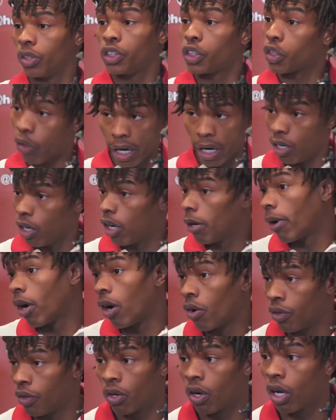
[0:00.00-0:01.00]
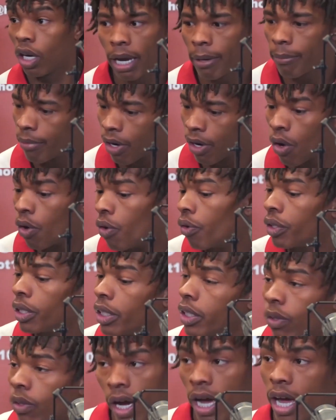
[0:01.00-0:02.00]
straight up, I don't know. I'm like, bro, I don't
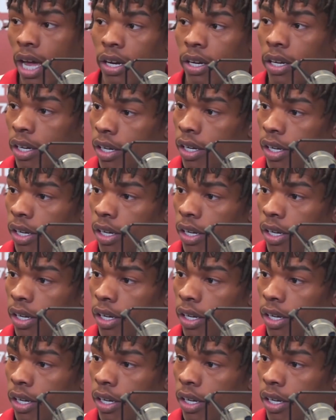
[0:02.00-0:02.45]
even know how to.